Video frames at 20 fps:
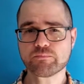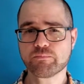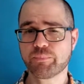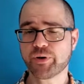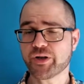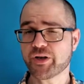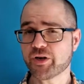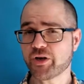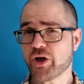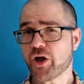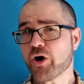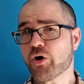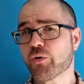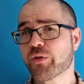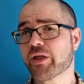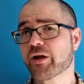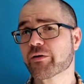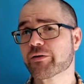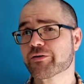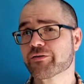But
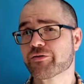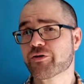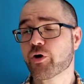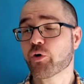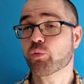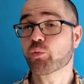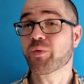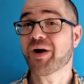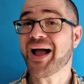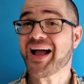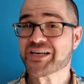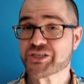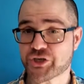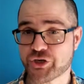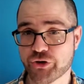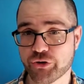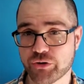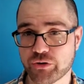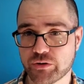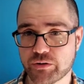no, there is no
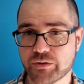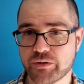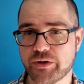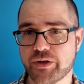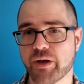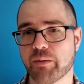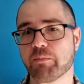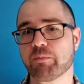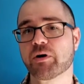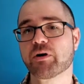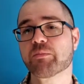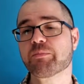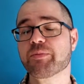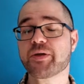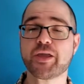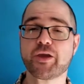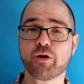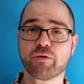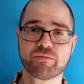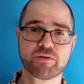rational number
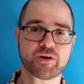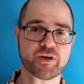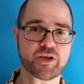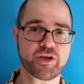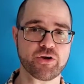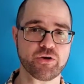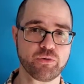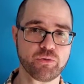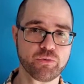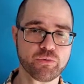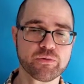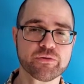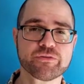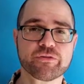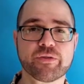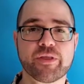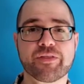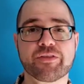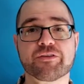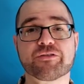p over q
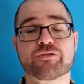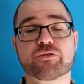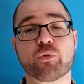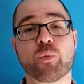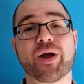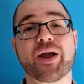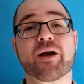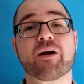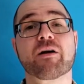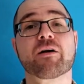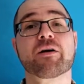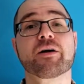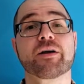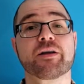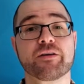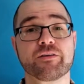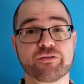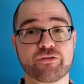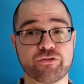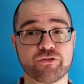so that the square
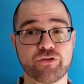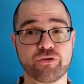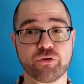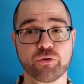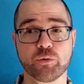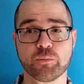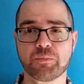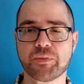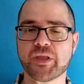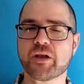is 2.